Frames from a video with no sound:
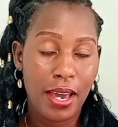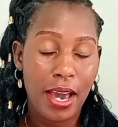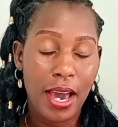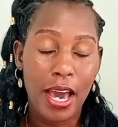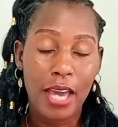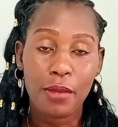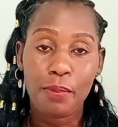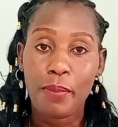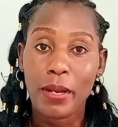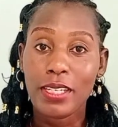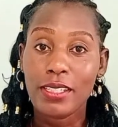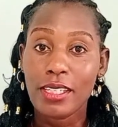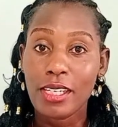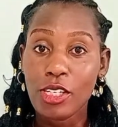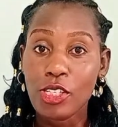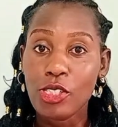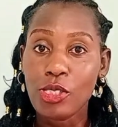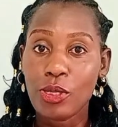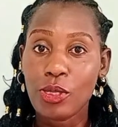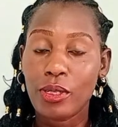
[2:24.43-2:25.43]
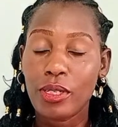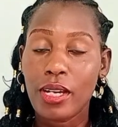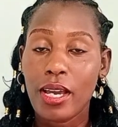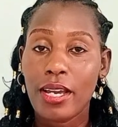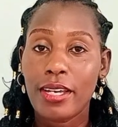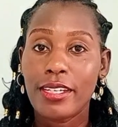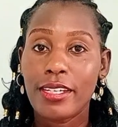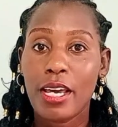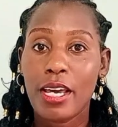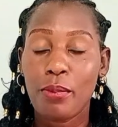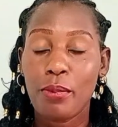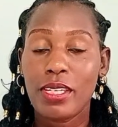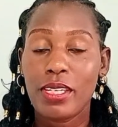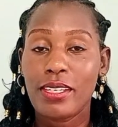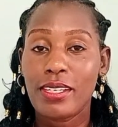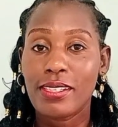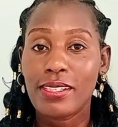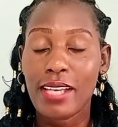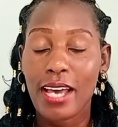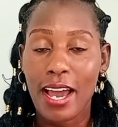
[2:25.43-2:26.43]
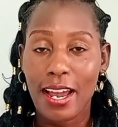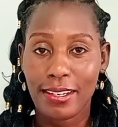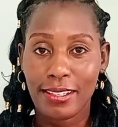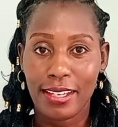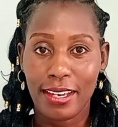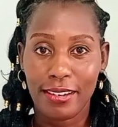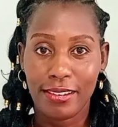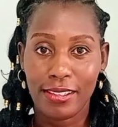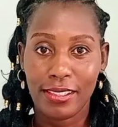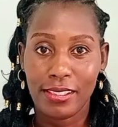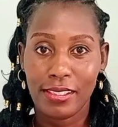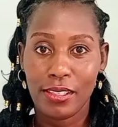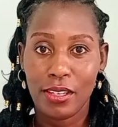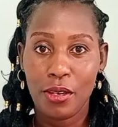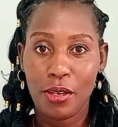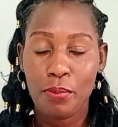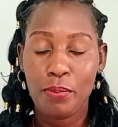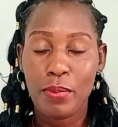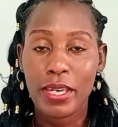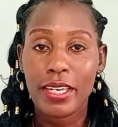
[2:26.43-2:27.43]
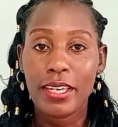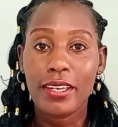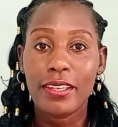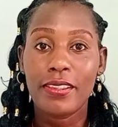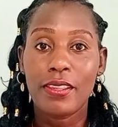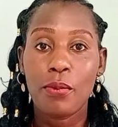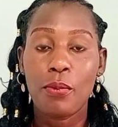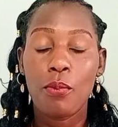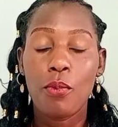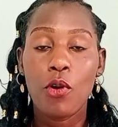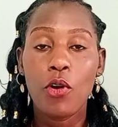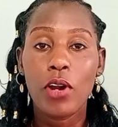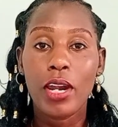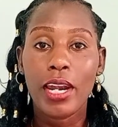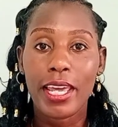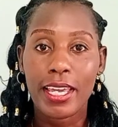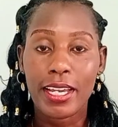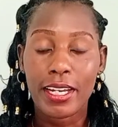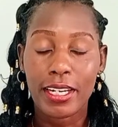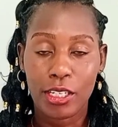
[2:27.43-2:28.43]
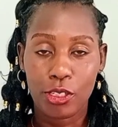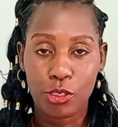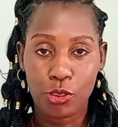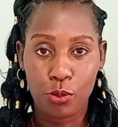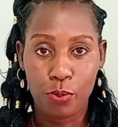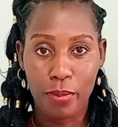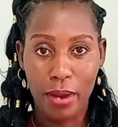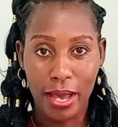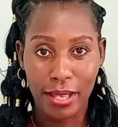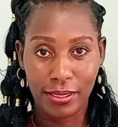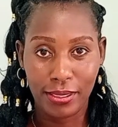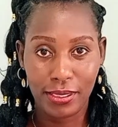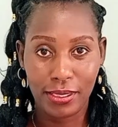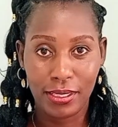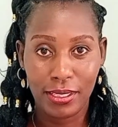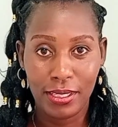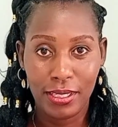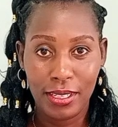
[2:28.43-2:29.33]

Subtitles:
Hypertension damages arteries, making them more likely to burst.